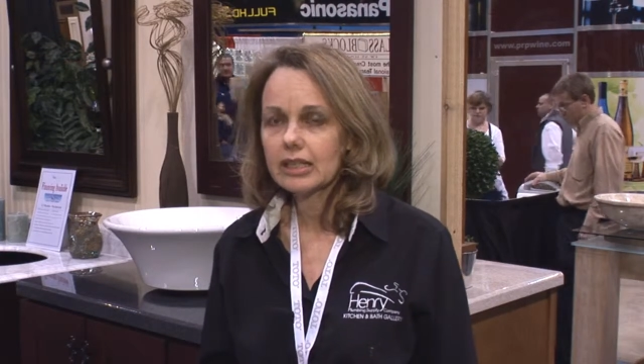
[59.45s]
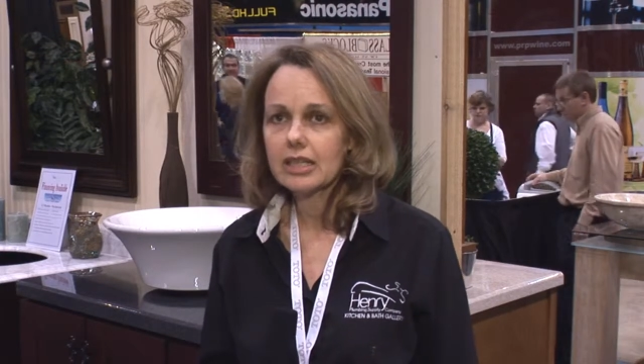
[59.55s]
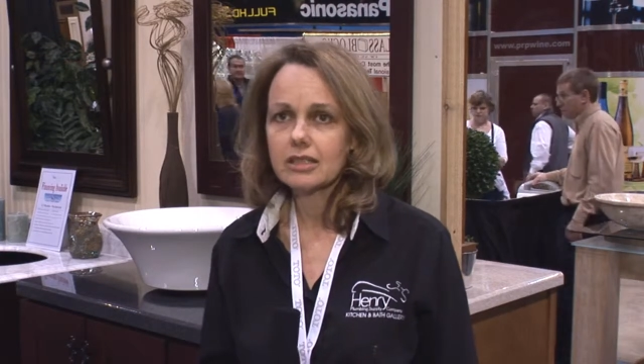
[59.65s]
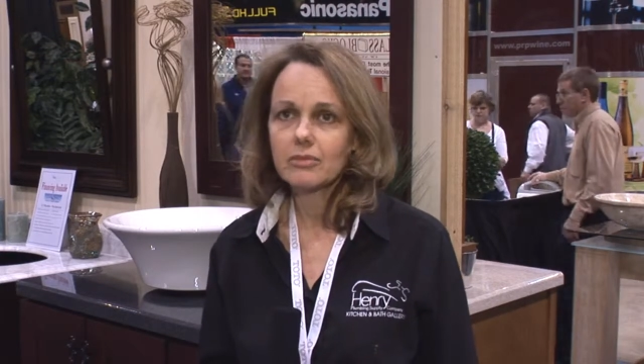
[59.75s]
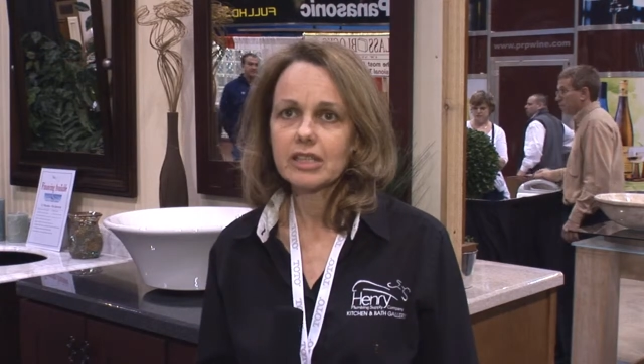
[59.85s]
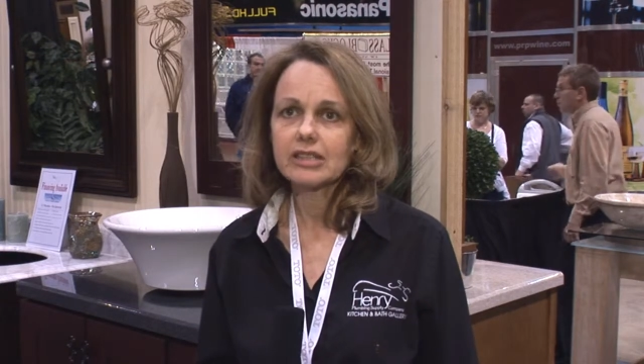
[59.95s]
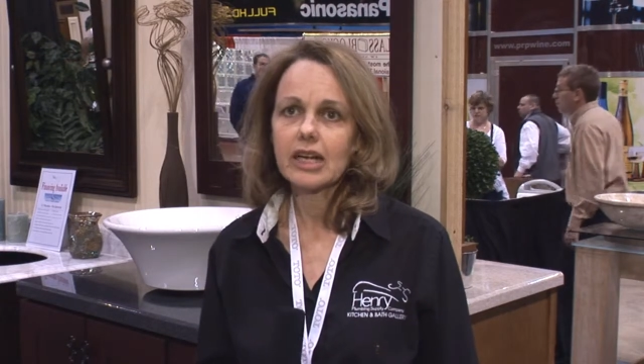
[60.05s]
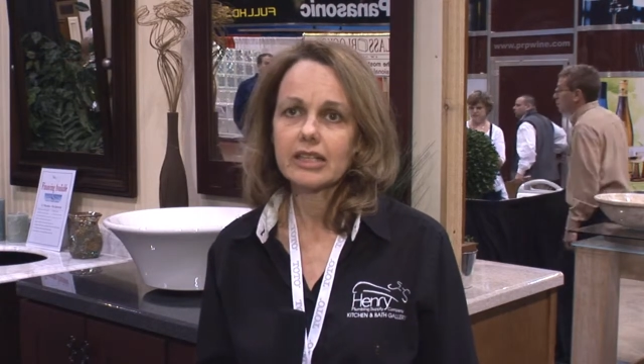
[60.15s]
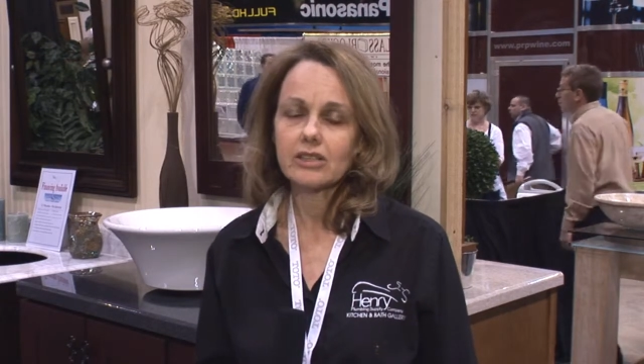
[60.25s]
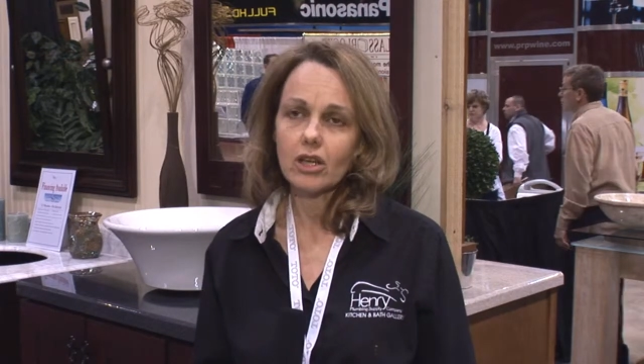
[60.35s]
custom
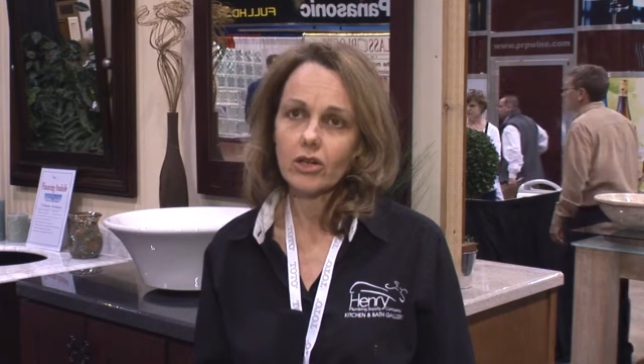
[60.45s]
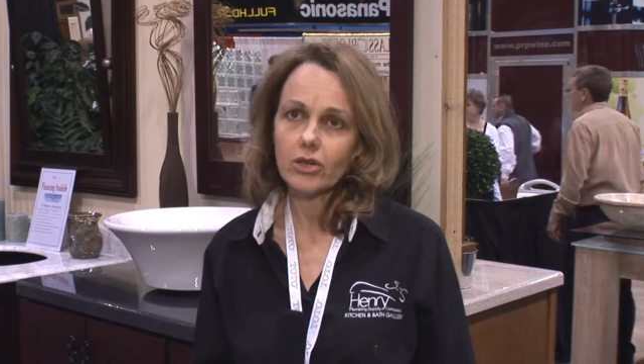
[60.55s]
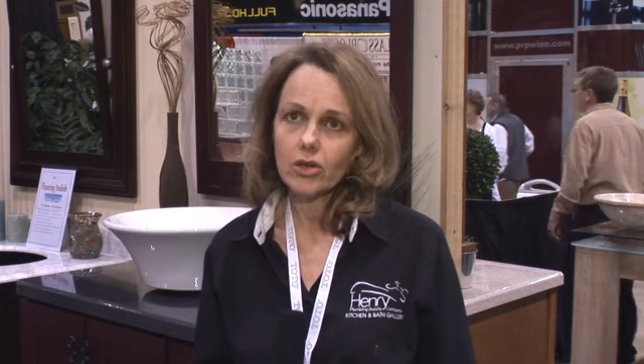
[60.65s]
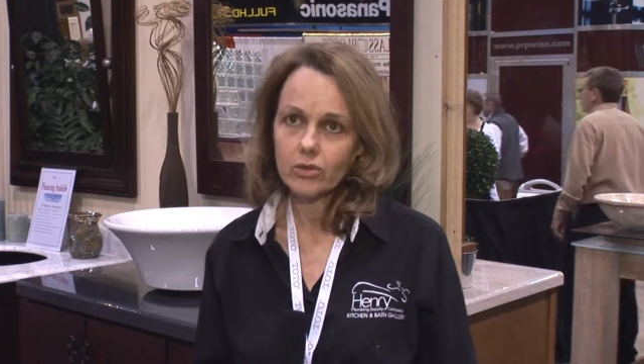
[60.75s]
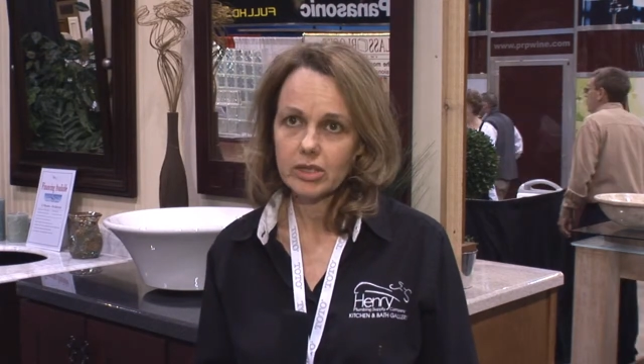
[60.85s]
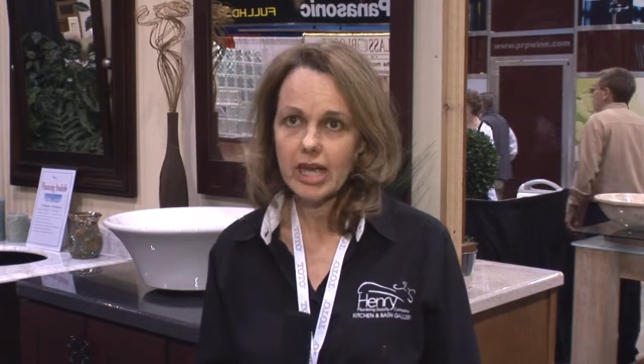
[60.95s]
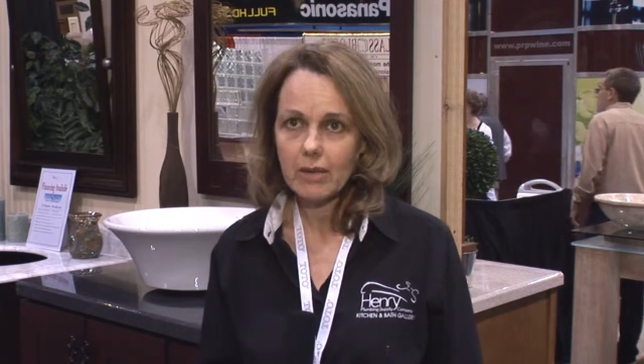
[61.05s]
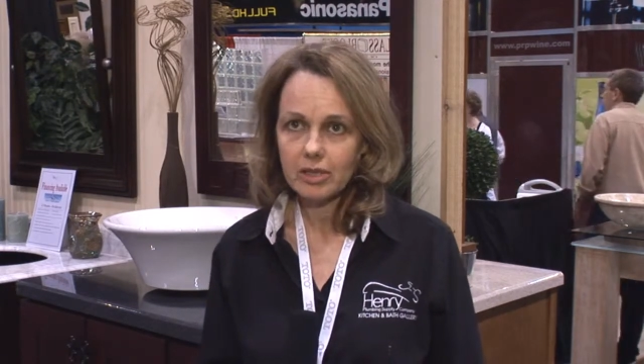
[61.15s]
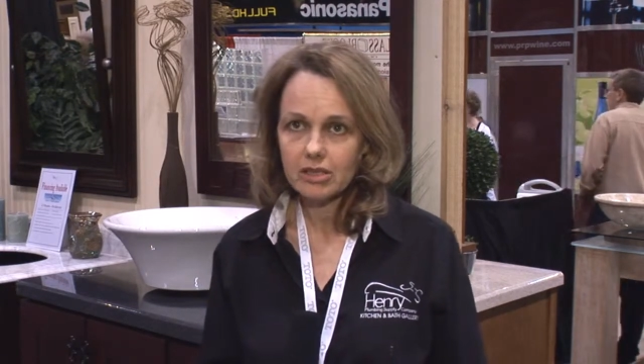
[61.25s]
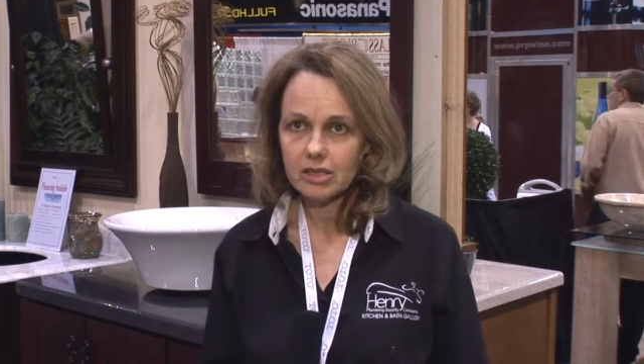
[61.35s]
designs our own
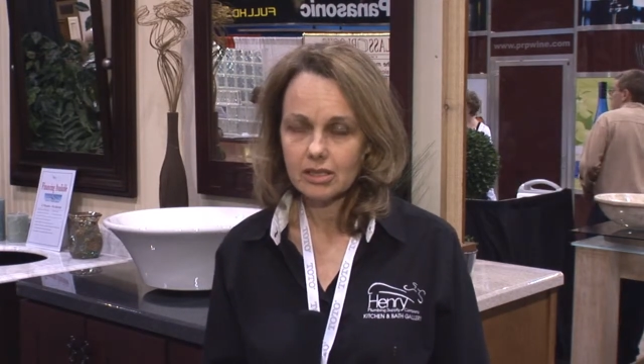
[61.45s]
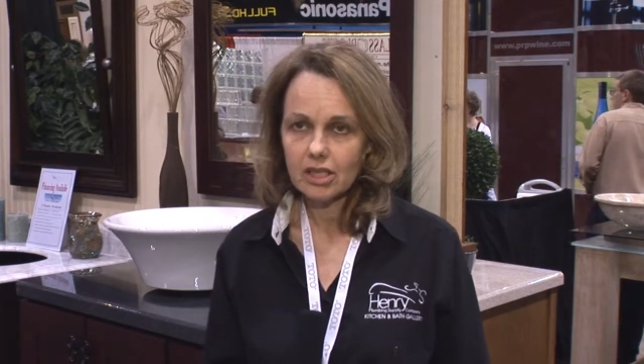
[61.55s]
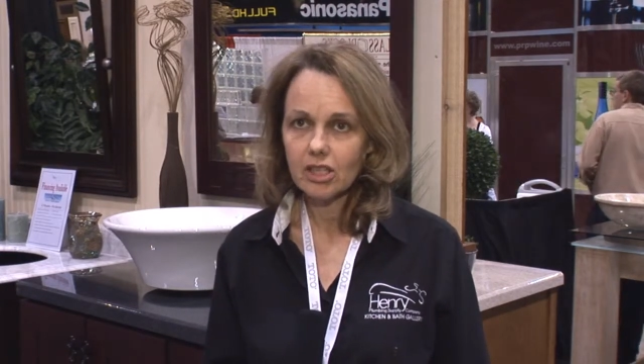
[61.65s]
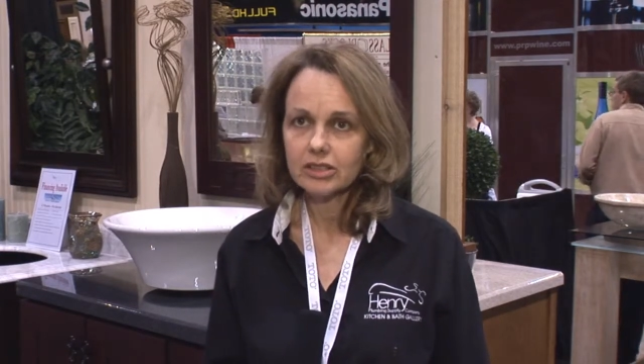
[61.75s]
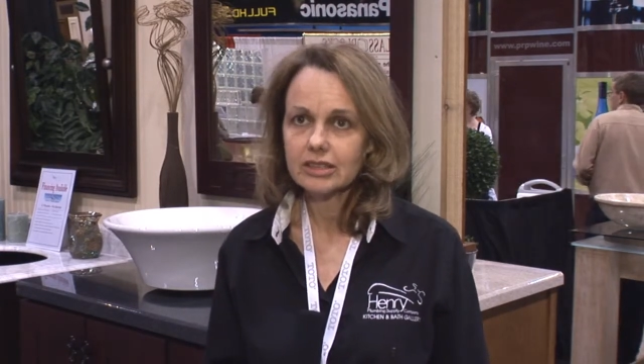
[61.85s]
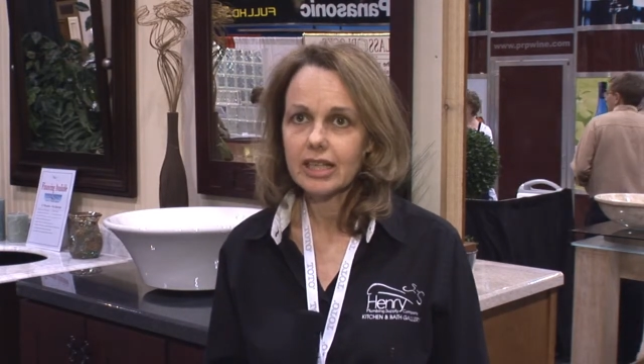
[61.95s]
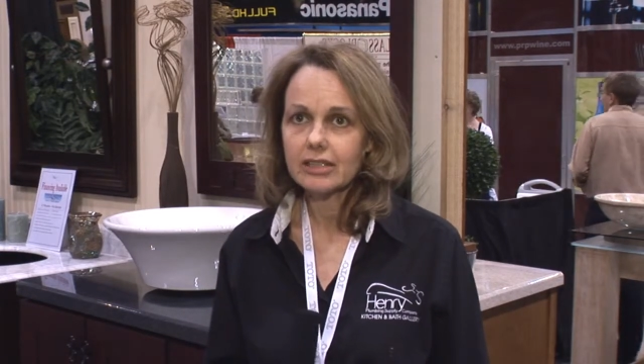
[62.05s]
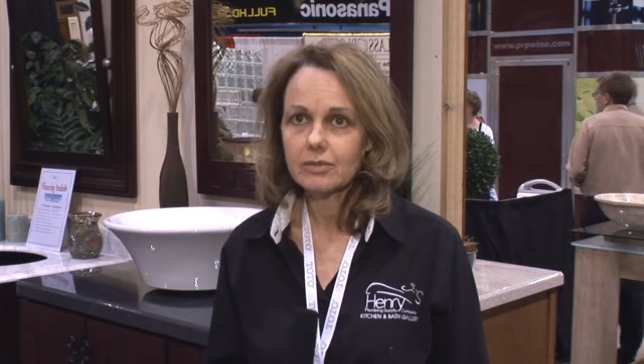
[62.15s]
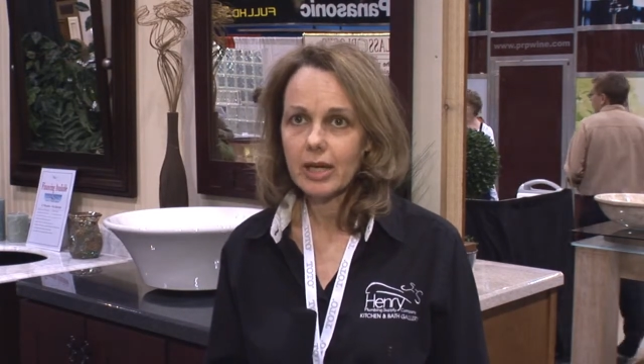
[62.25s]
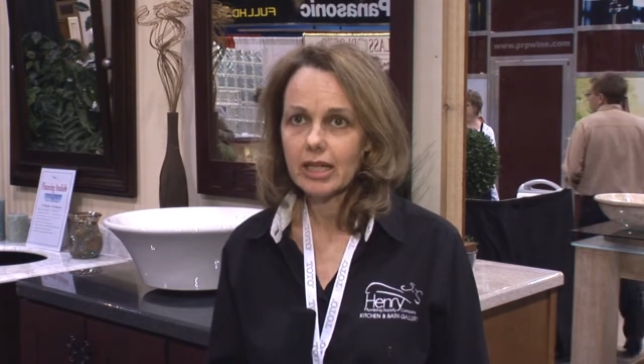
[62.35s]
cabinets called
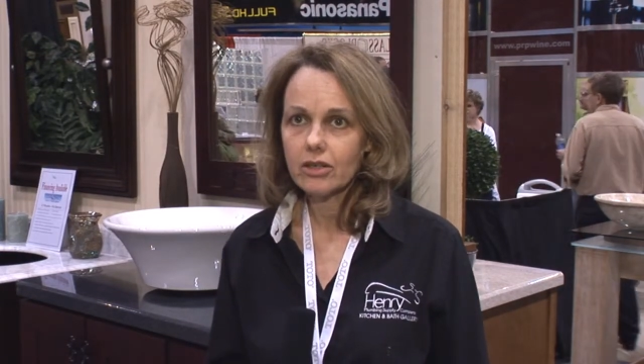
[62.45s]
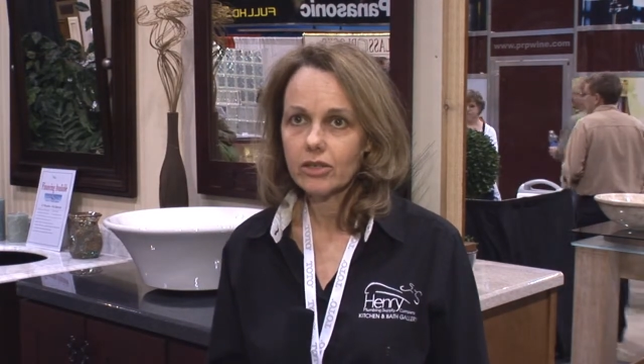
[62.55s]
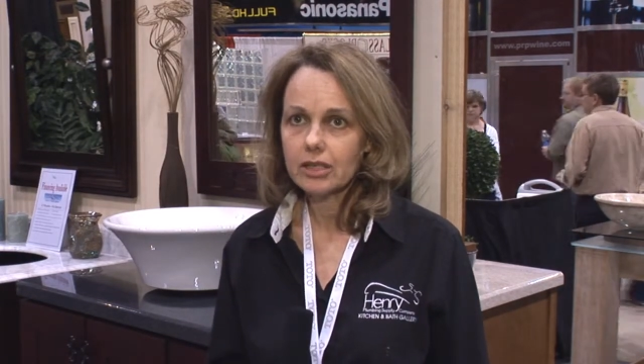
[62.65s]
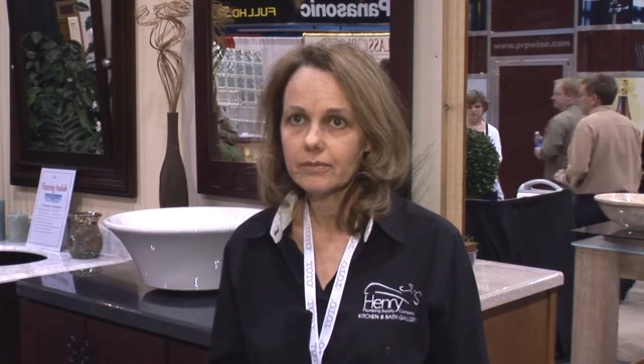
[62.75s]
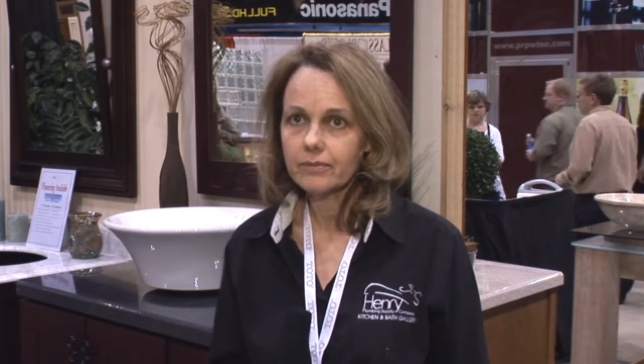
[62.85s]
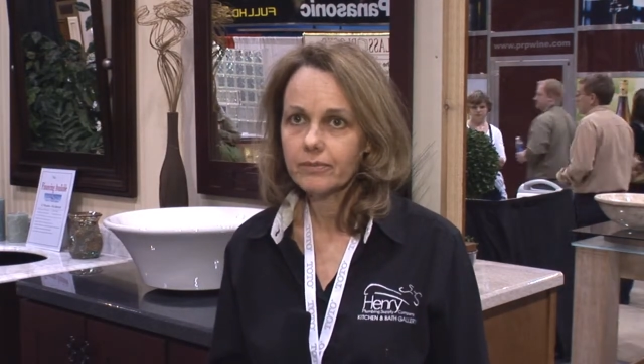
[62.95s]
Designs by Hennry.